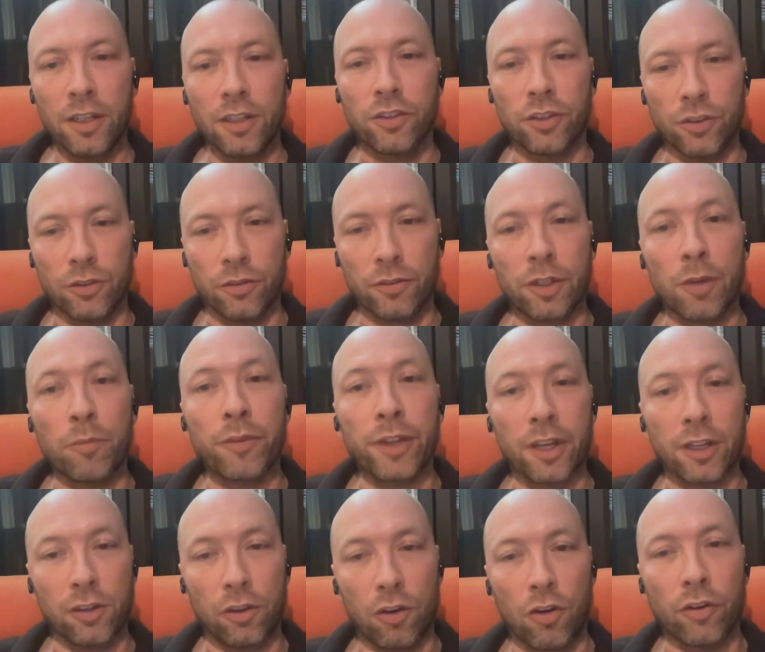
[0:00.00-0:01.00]

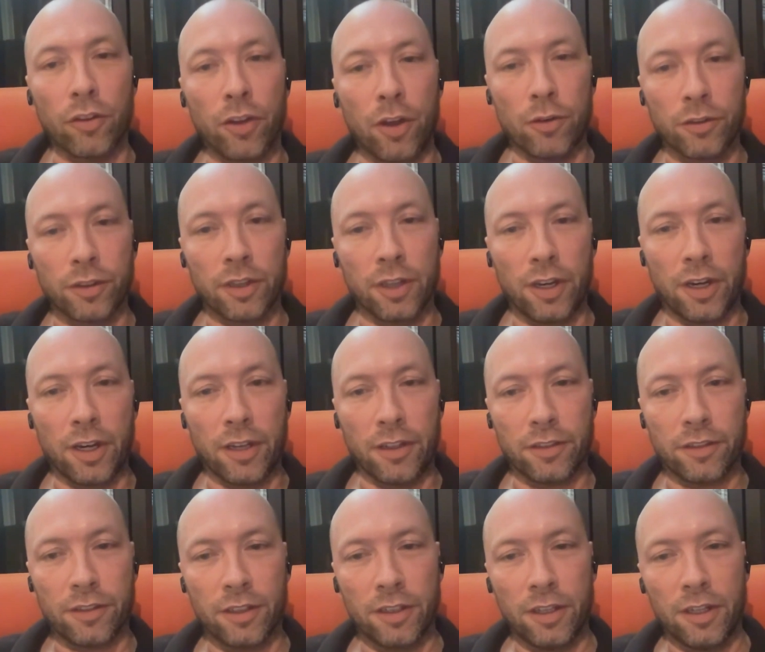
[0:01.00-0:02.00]
along those
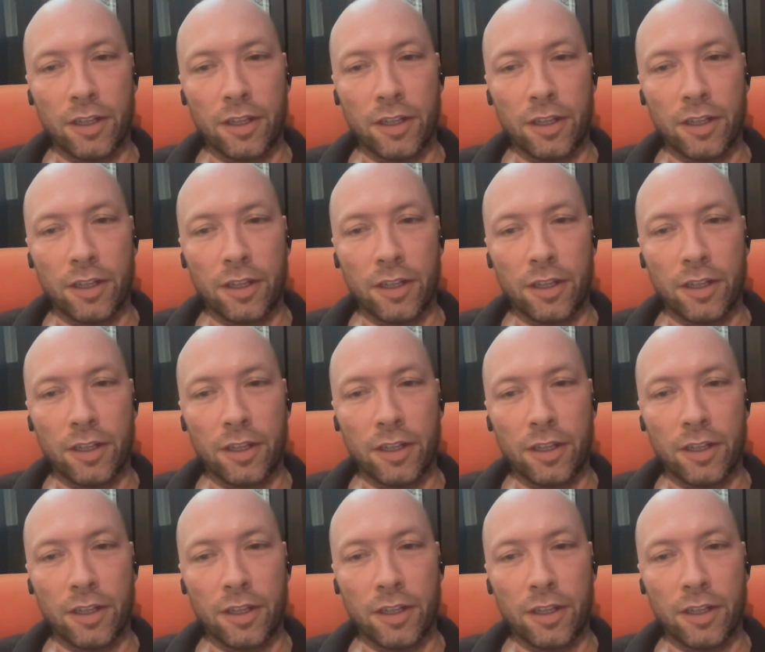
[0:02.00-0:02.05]
lines.